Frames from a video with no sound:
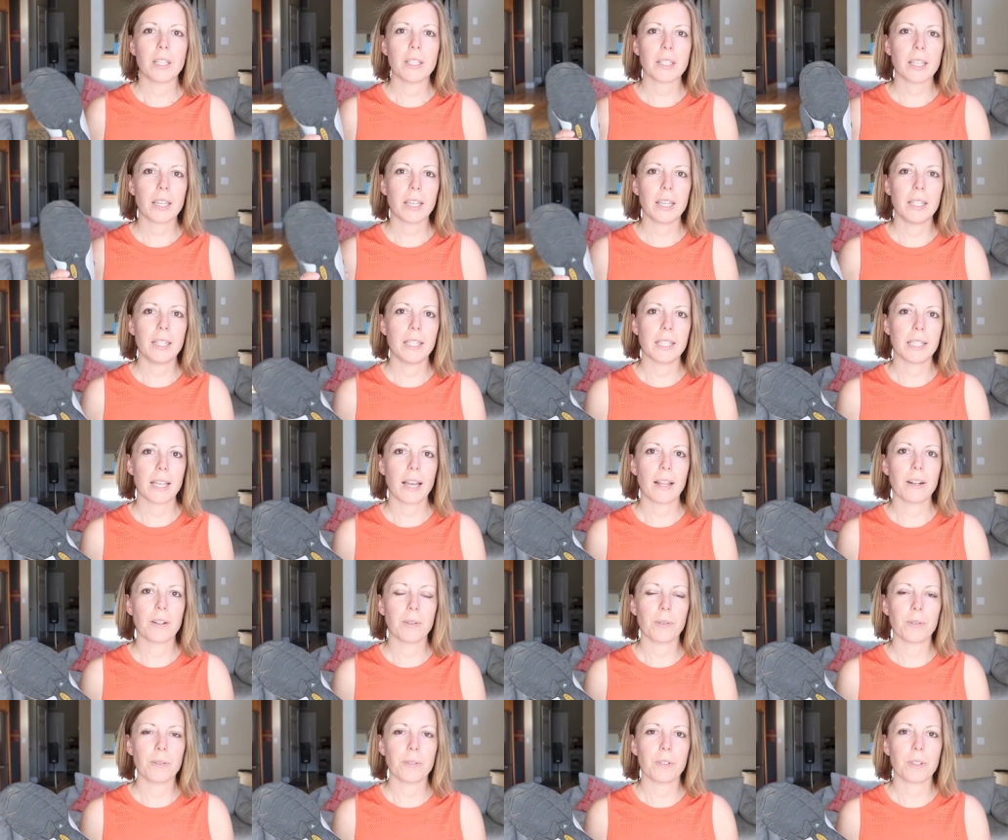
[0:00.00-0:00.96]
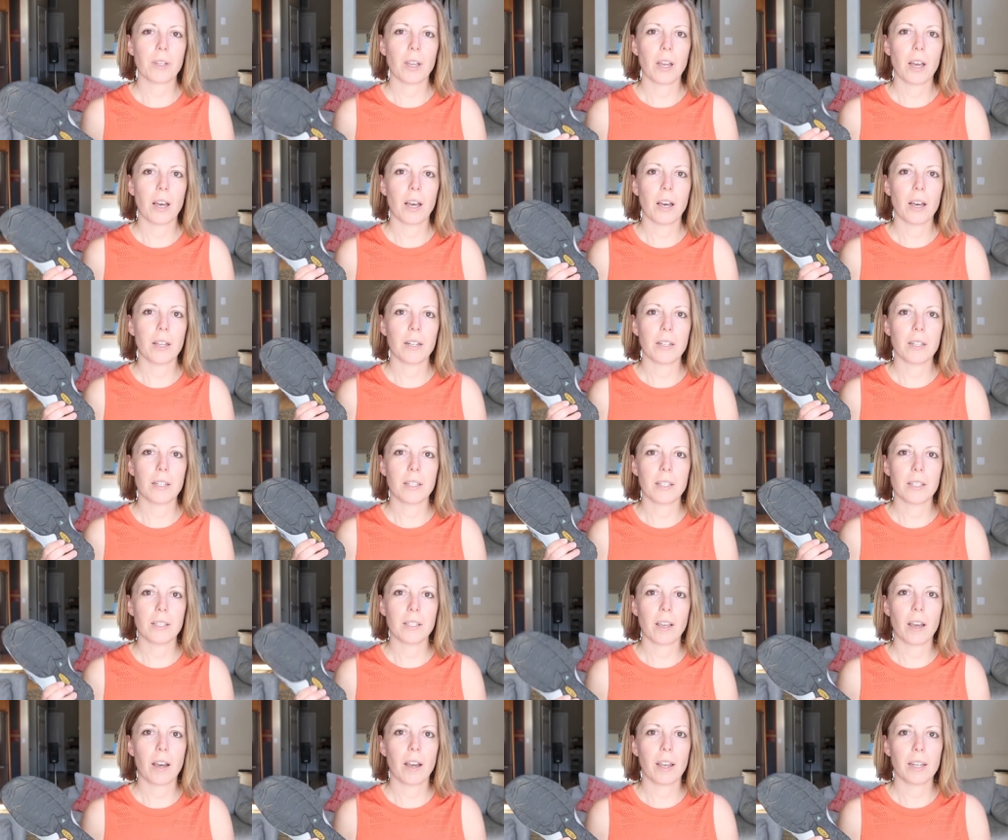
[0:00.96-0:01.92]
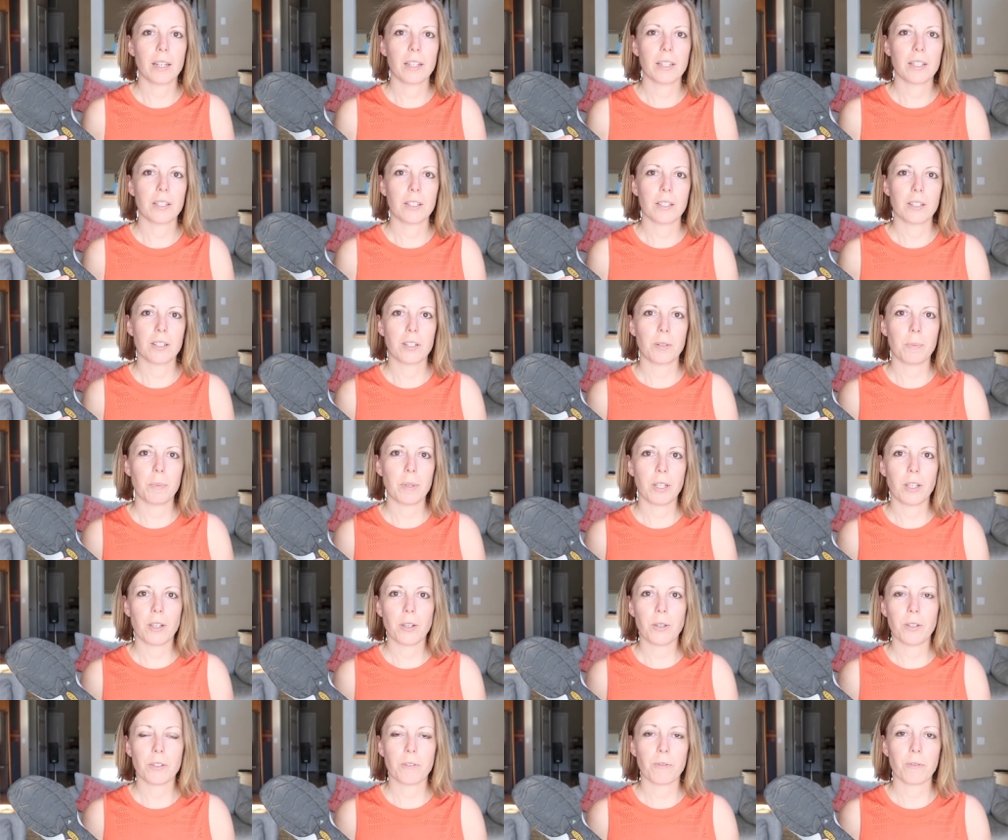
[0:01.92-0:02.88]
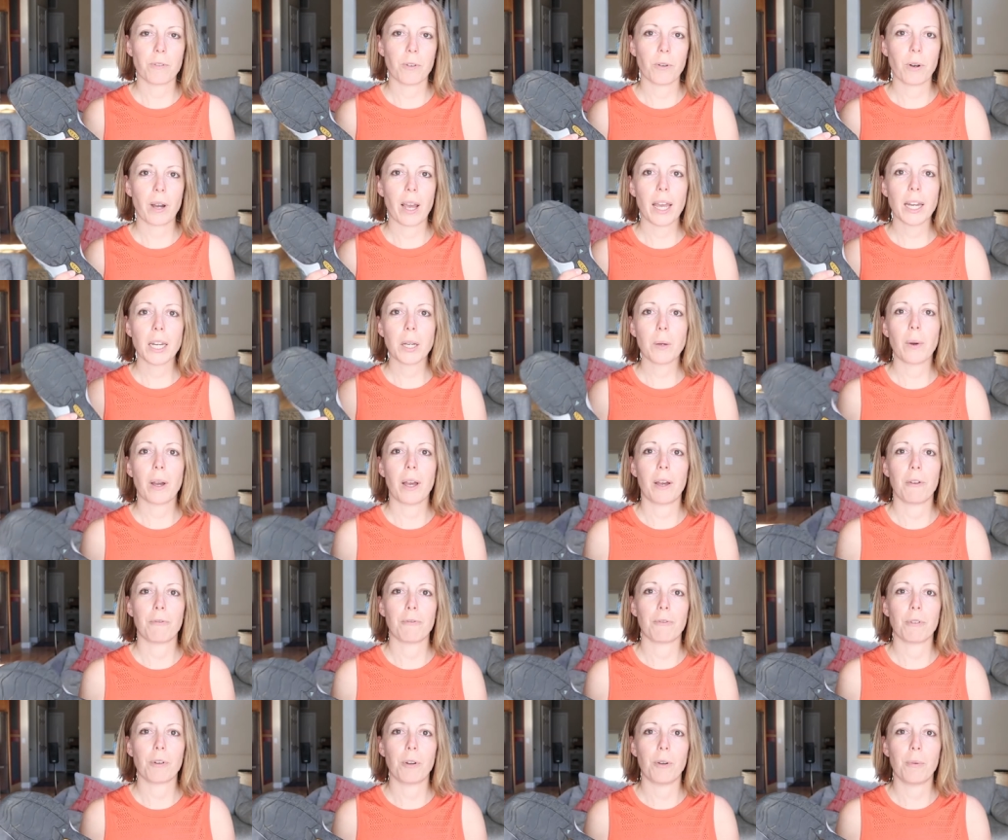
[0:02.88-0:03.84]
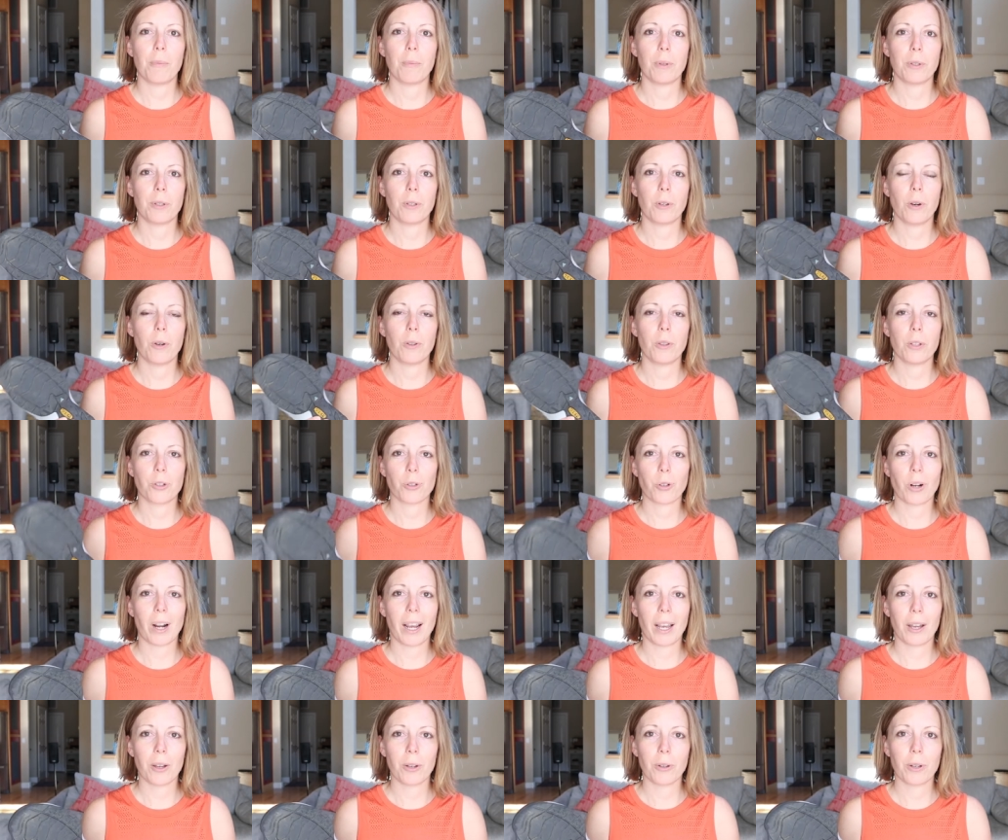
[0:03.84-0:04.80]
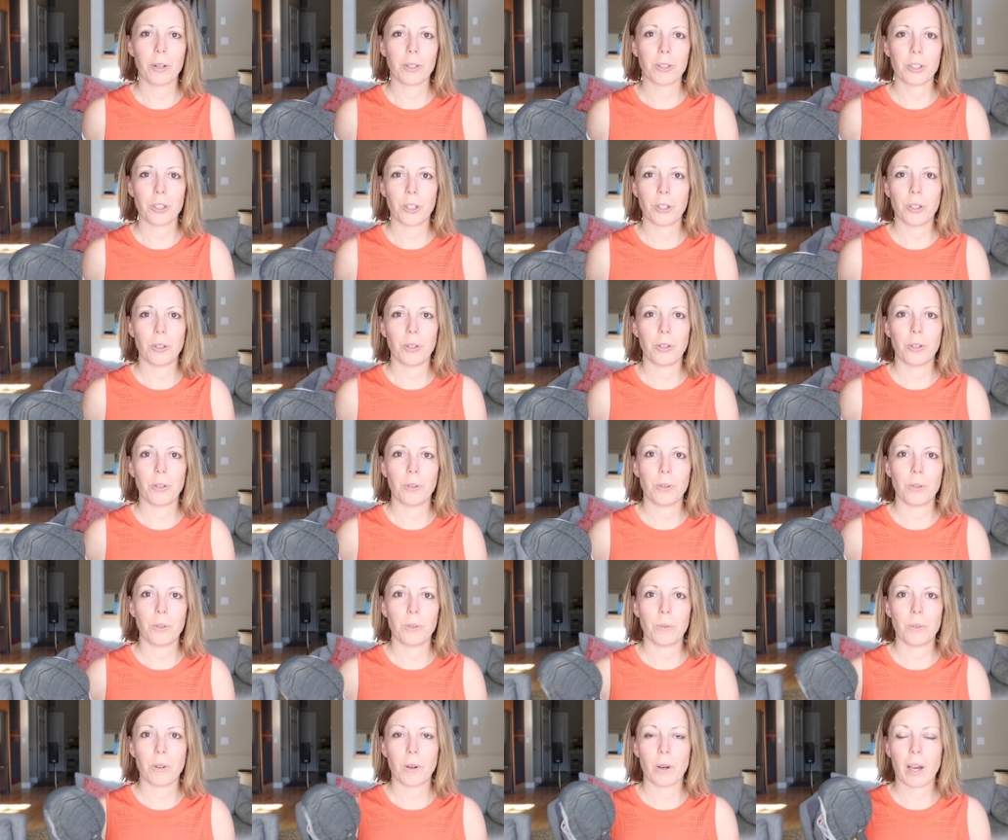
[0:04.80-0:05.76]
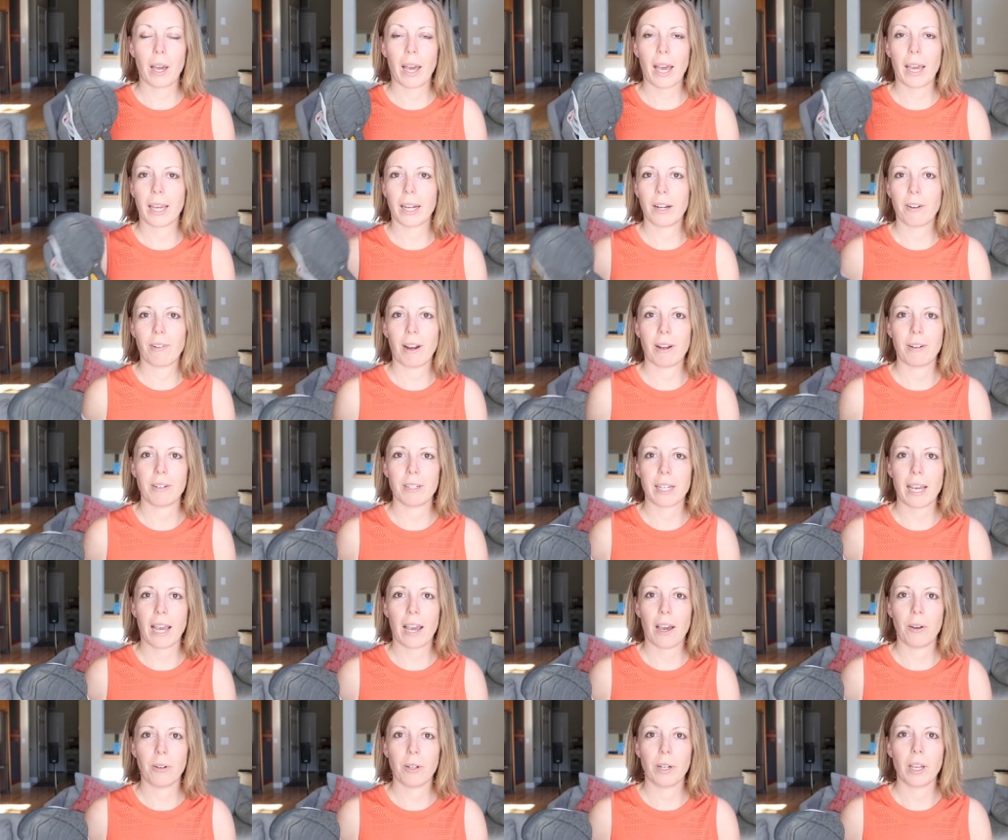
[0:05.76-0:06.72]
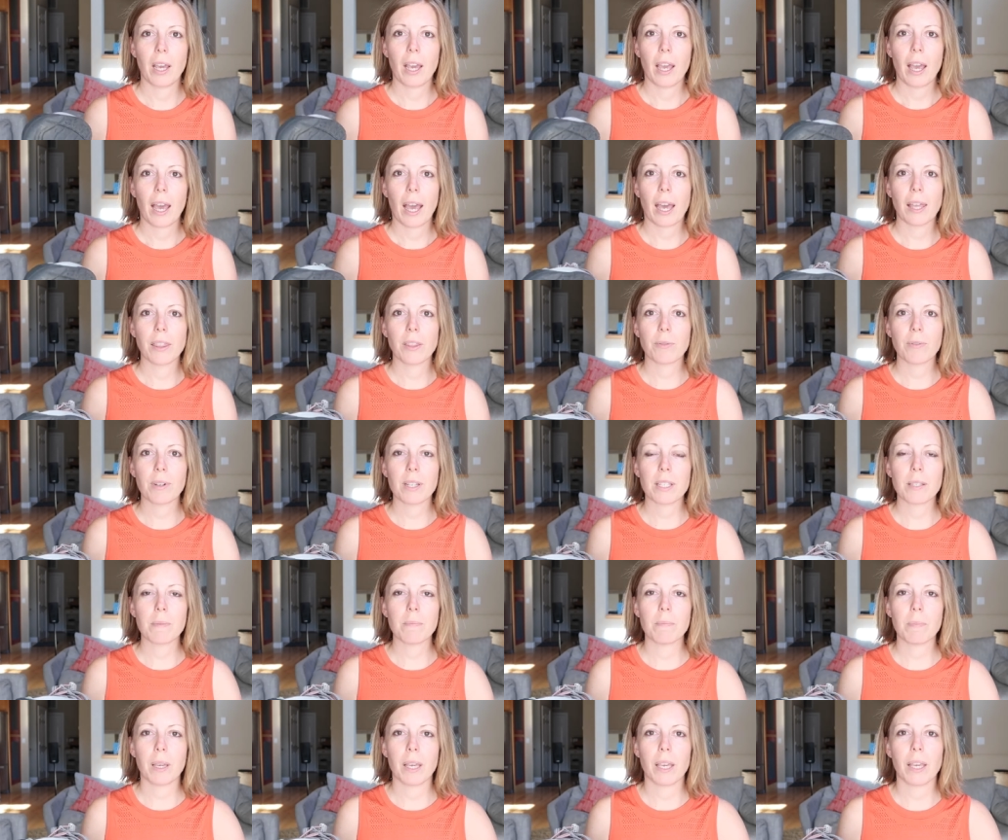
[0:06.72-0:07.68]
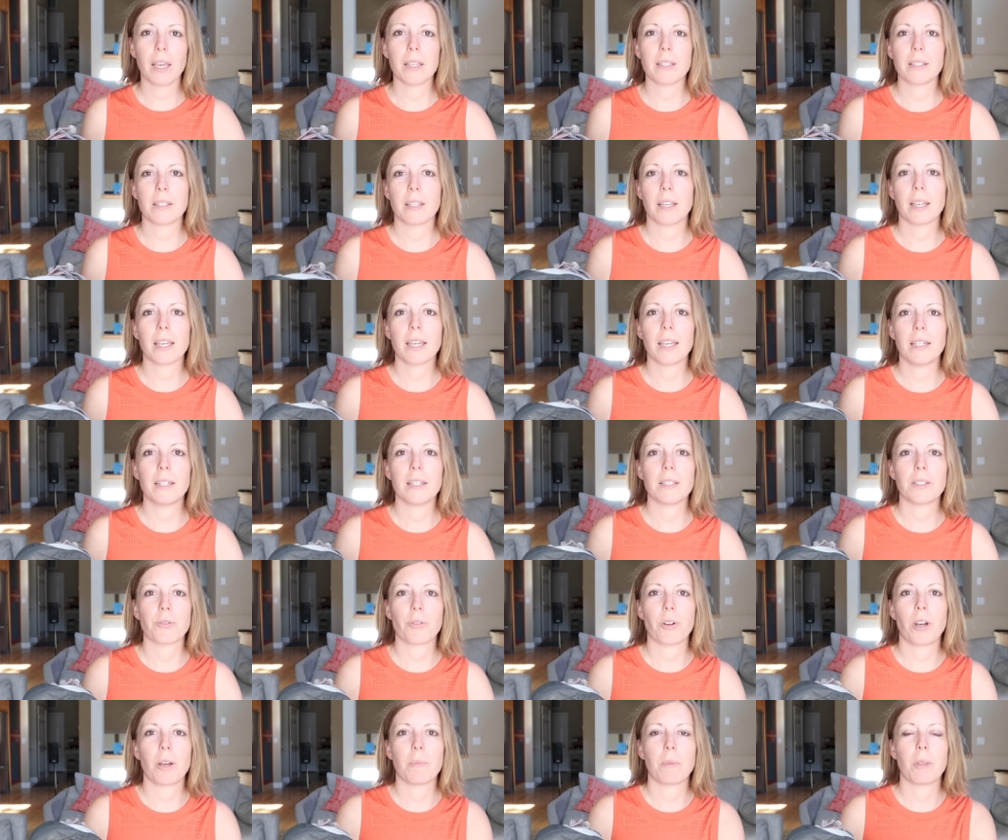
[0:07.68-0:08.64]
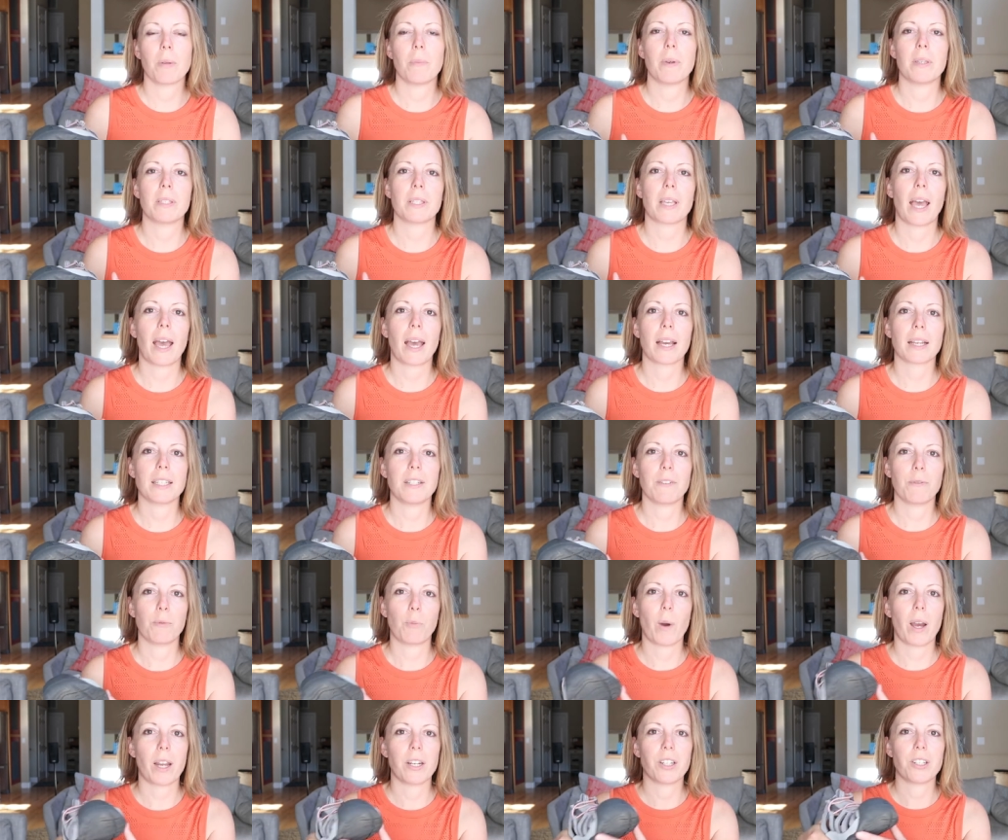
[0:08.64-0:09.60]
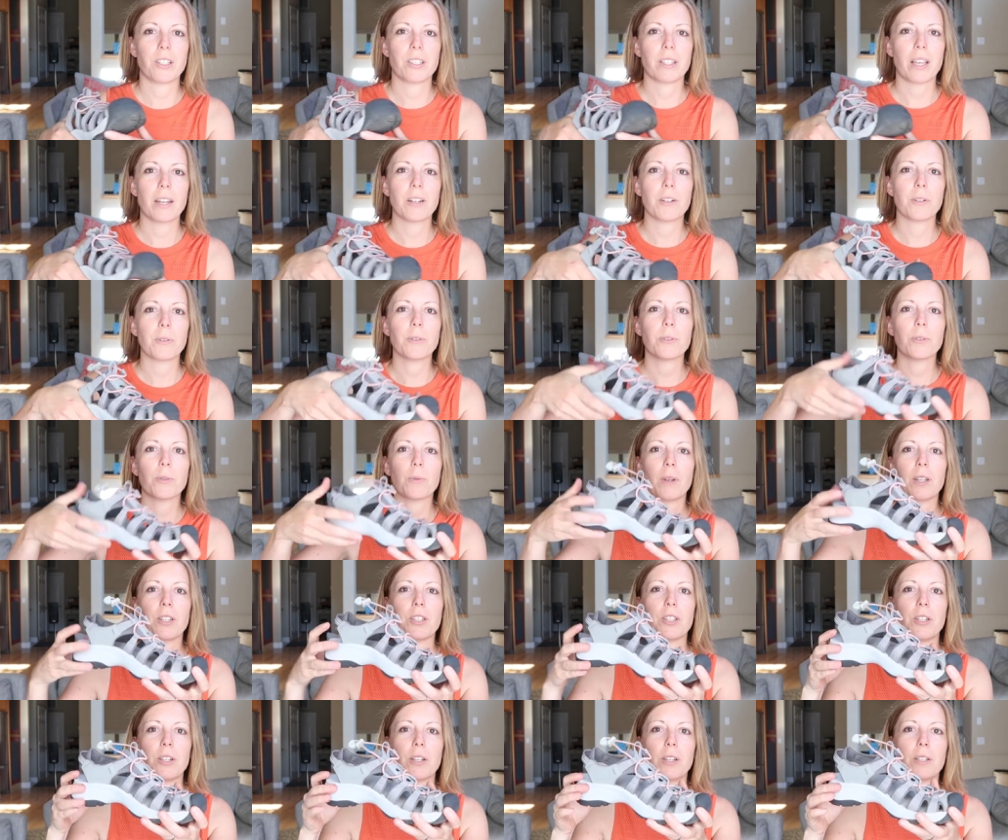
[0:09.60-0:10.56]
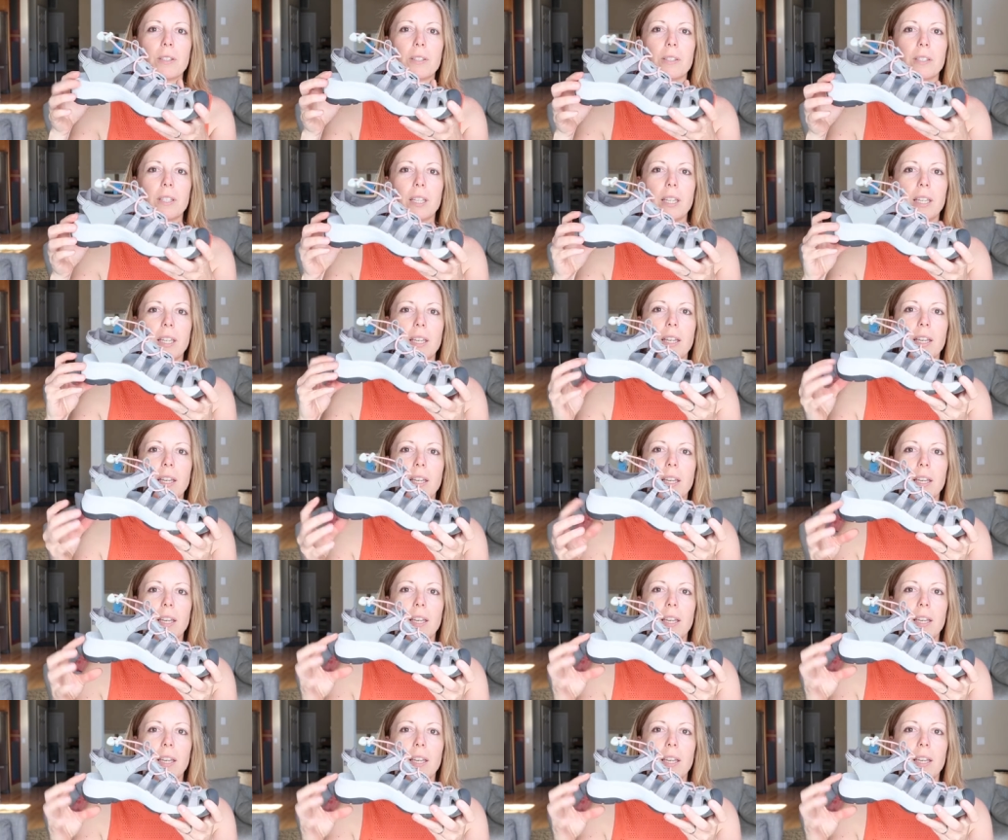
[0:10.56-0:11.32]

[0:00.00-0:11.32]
these Keen sandals are designed to be used for anywhere from on the trail to hanging around town. And the reason being is that Keen described them as active wedge sandals, which you can see